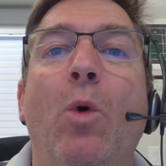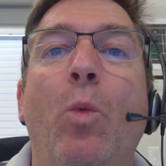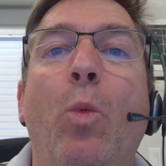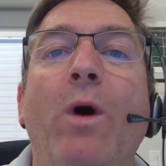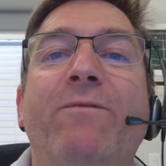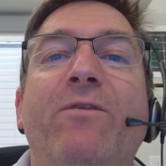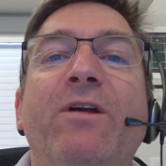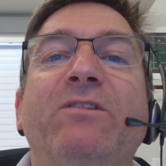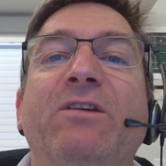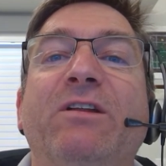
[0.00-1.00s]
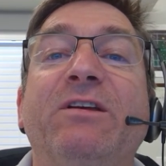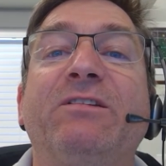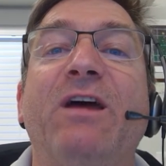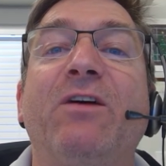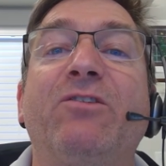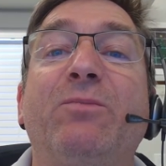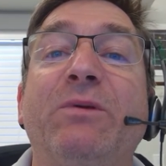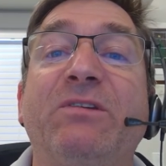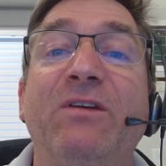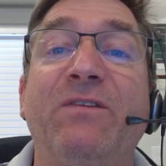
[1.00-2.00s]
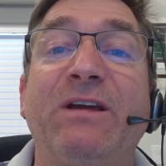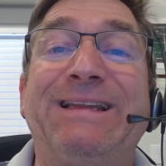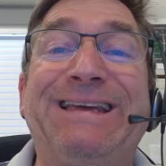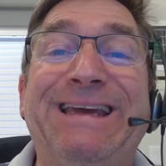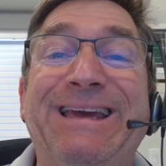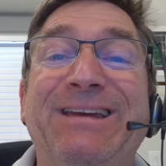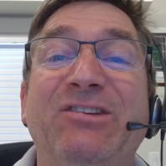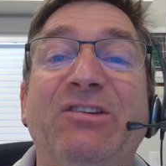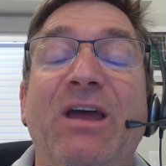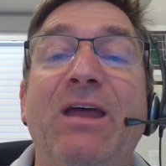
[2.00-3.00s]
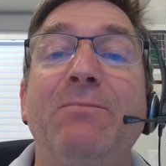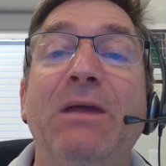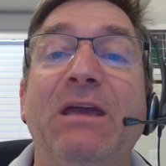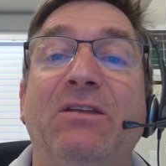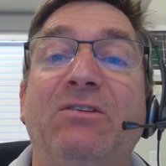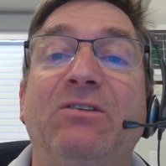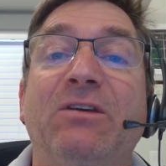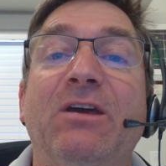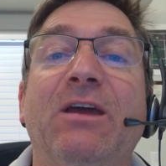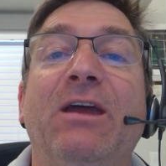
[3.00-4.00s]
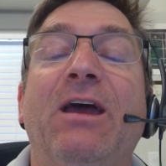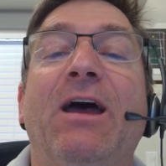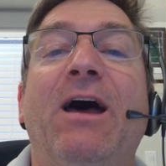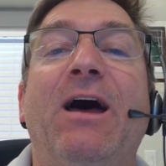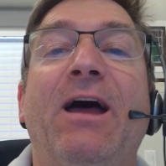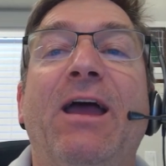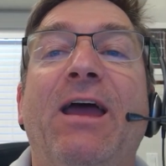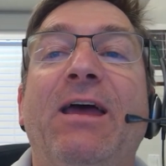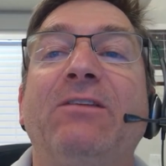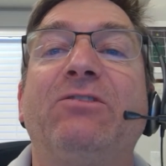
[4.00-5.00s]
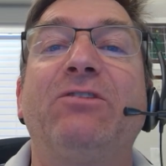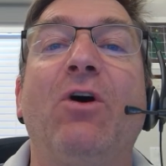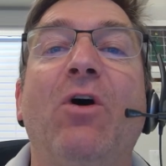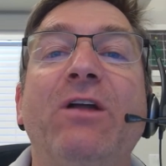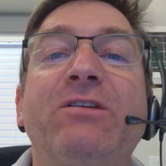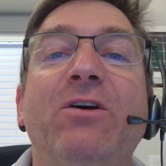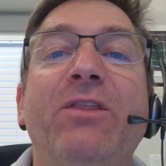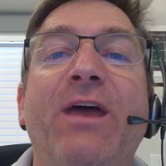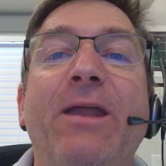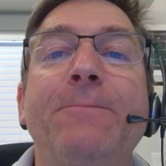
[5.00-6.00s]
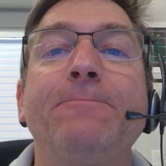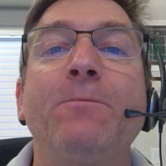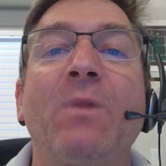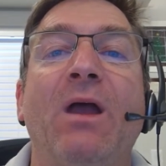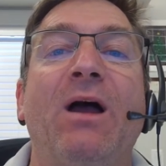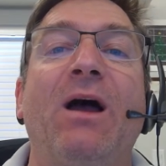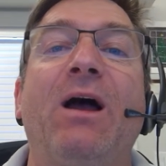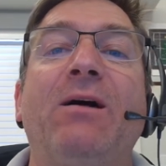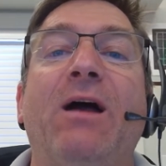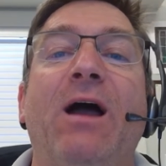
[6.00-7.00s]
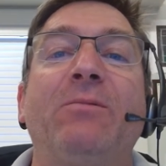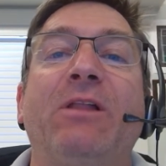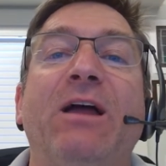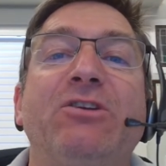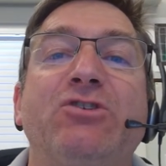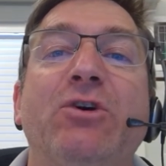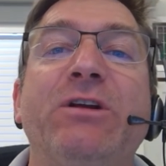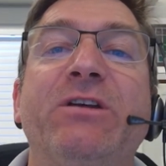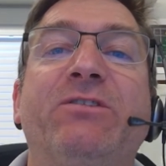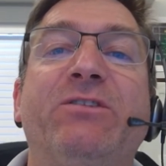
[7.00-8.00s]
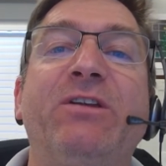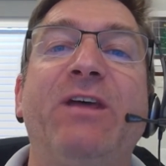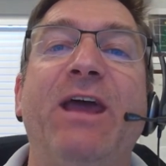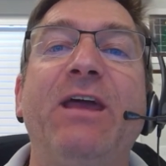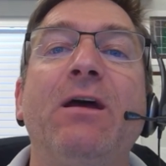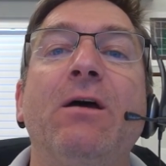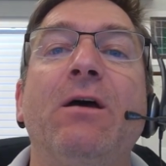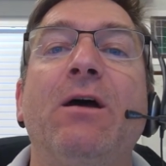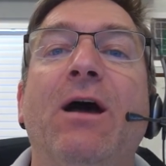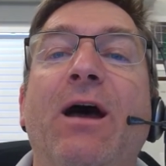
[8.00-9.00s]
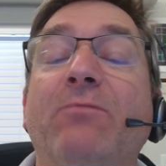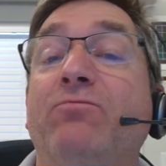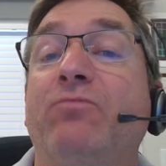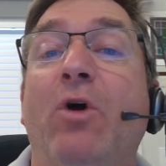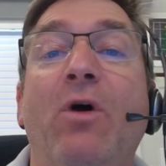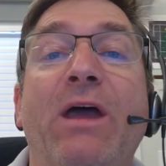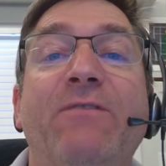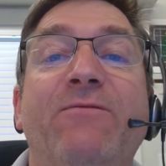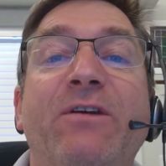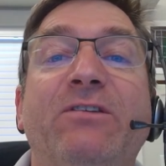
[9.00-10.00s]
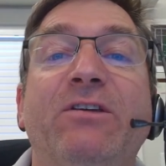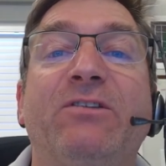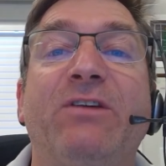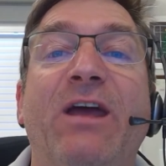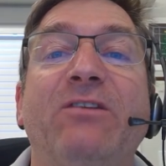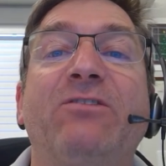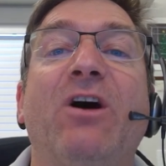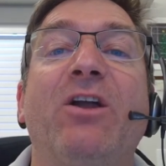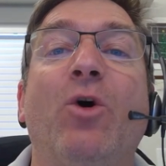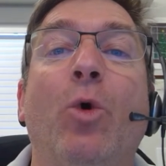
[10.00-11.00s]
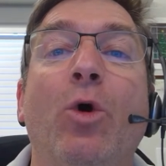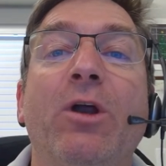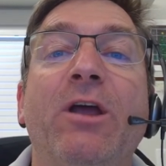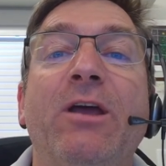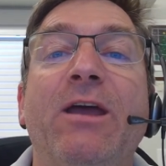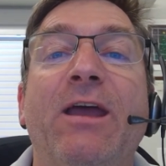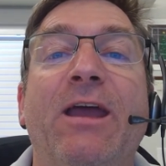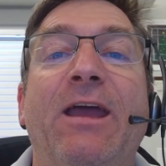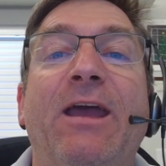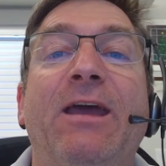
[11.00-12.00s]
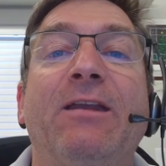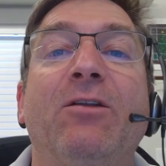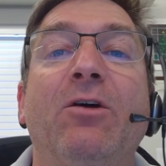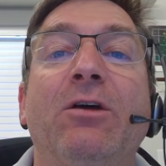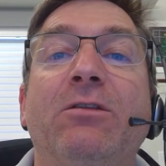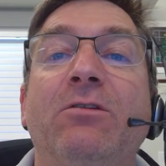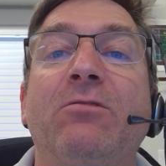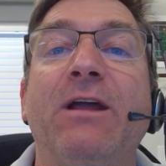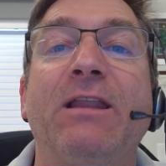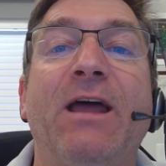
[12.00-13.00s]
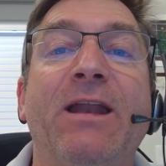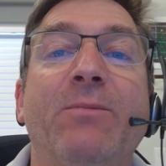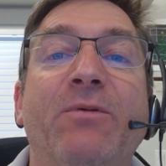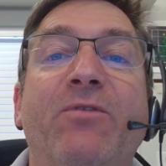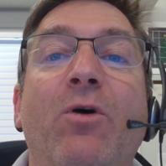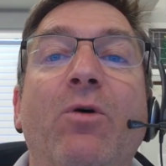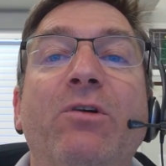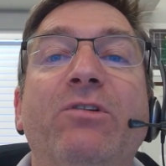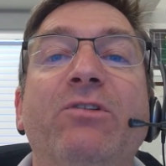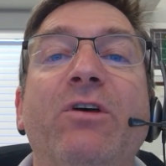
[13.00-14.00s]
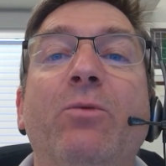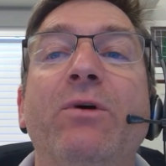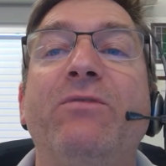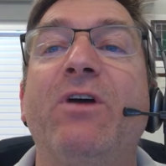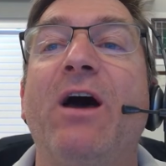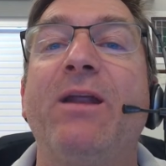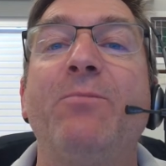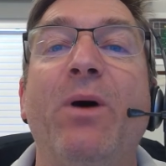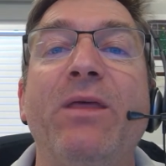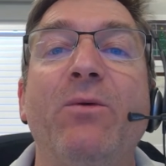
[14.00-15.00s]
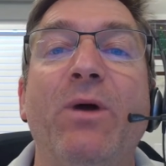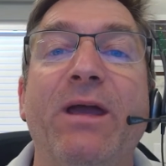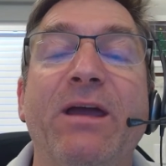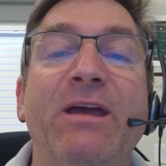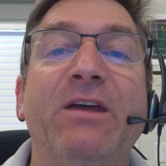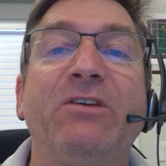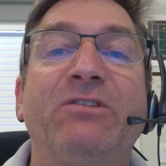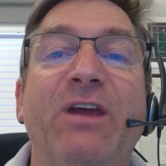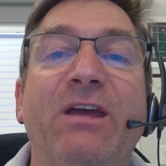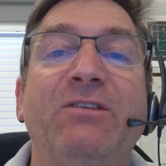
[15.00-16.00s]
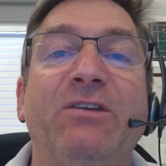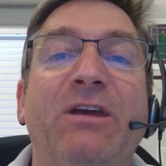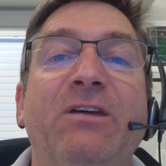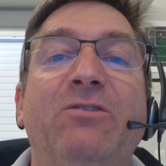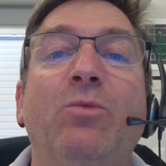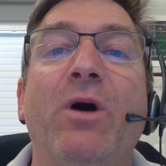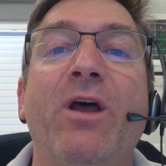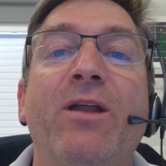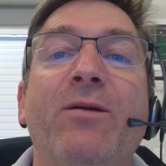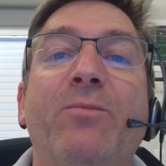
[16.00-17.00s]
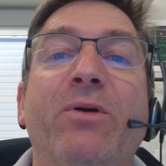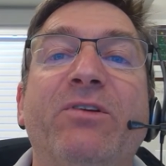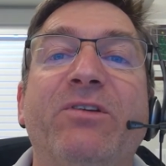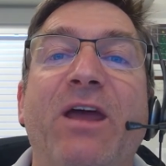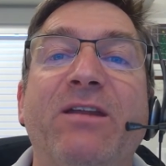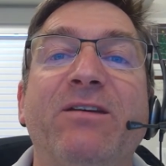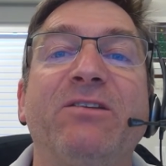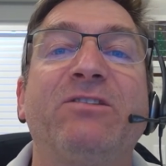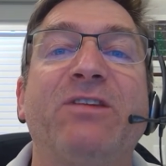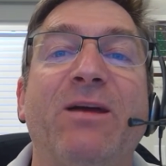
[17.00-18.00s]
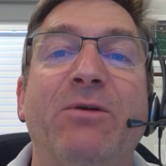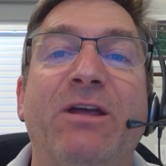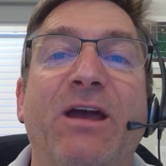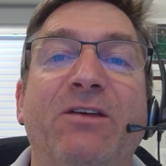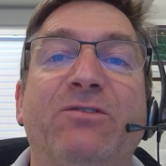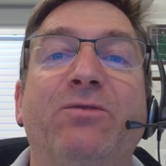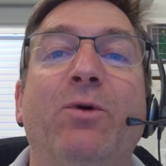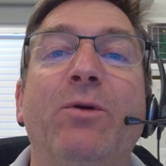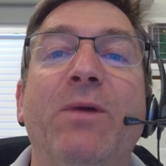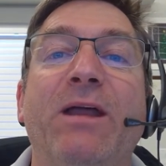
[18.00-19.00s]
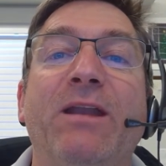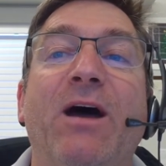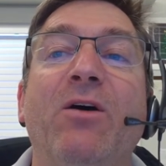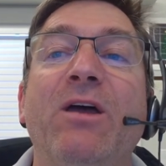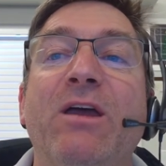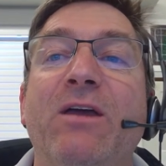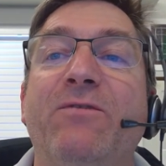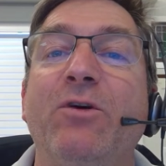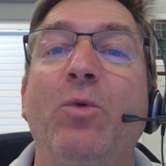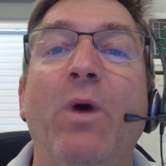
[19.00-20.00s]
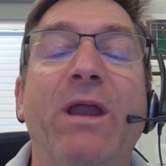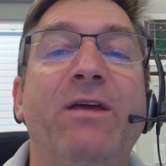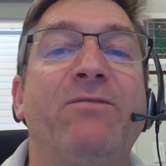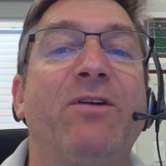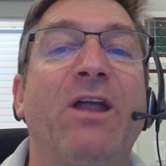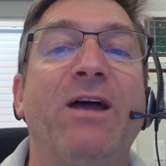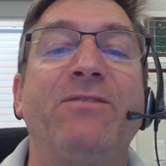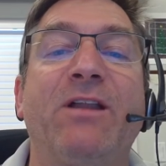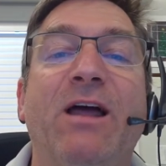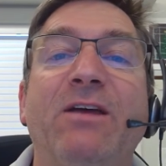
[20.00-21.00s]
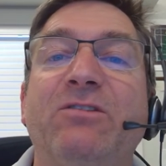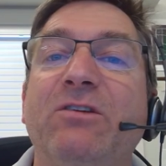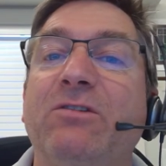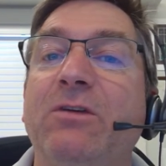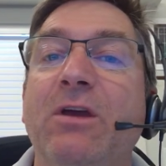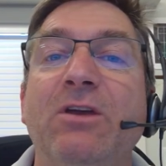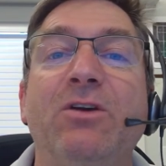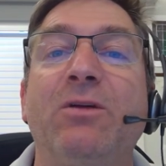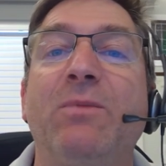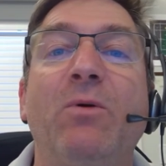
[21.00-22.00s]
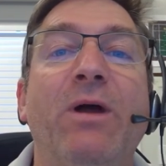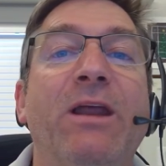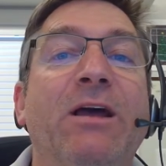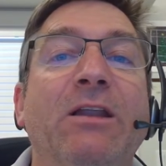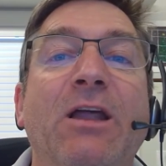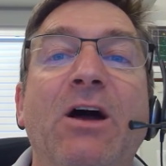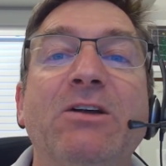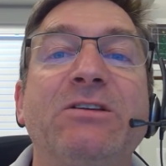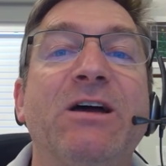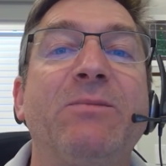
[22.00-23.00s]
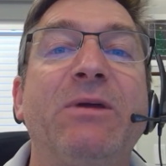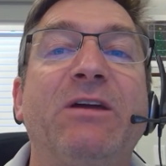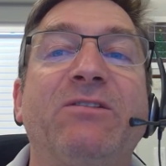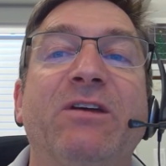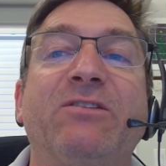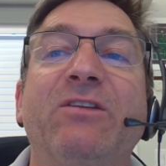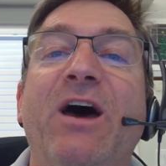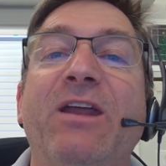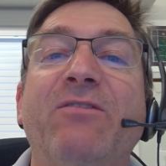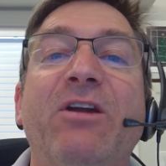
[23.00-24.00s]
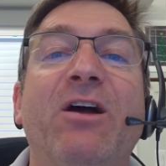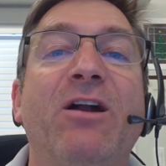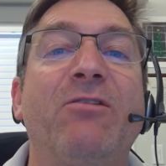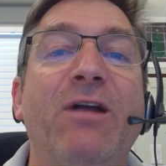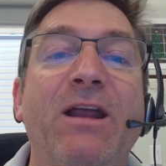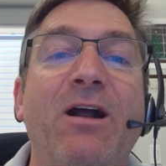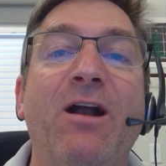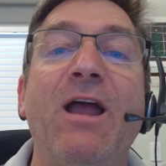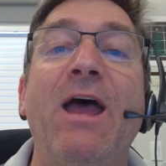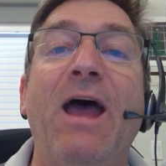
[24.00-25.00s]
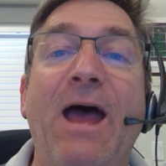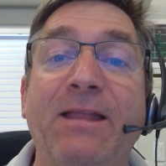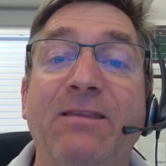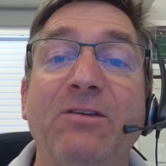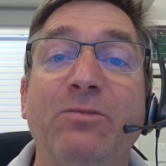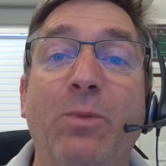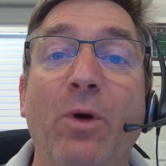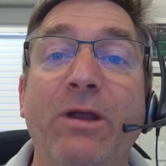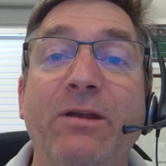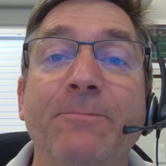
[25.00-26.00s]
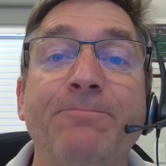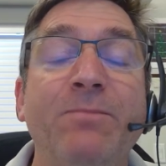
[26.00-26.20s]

what forensically sound specifically is and means. Uh, and so until then, uh, I'm glad you joined us today. Uh, go ahead and visit SANS.org and look at the great lineup of courses that we've got. And by the way, SANS is 100% cybercast format now. If you're waiting for live classes, you could be waiting a long time because that's not even on our radar at this point.